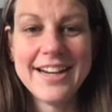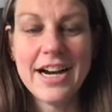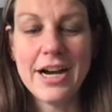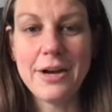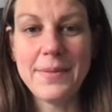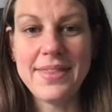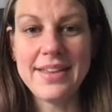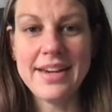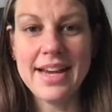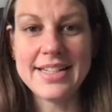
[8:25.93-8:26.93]
And
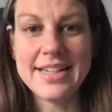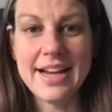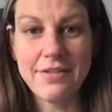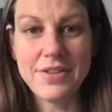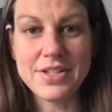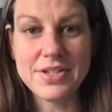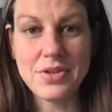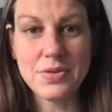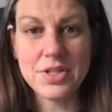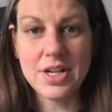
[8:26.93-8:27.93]
then I did have this
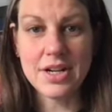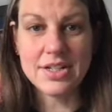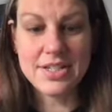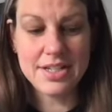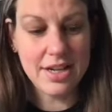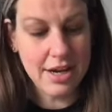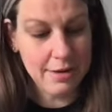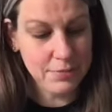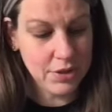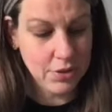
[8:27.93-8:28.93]
new start
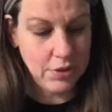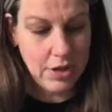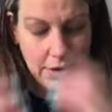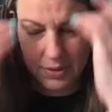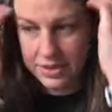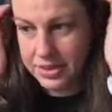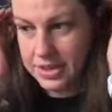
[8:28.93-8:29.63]
to go along with